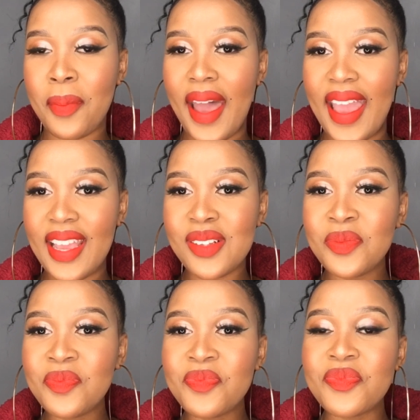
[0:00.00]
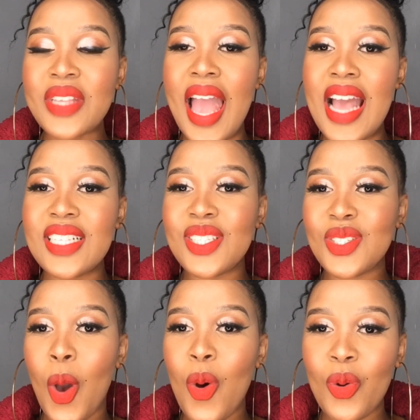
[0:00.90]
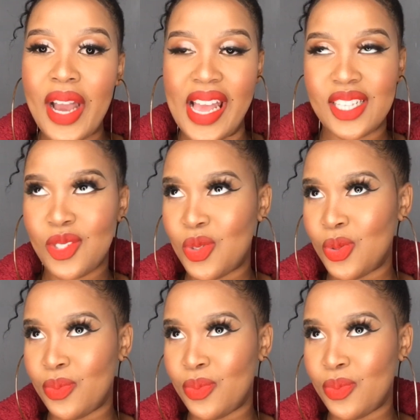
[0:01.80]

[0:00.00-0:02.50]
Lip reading: Bye. So guys,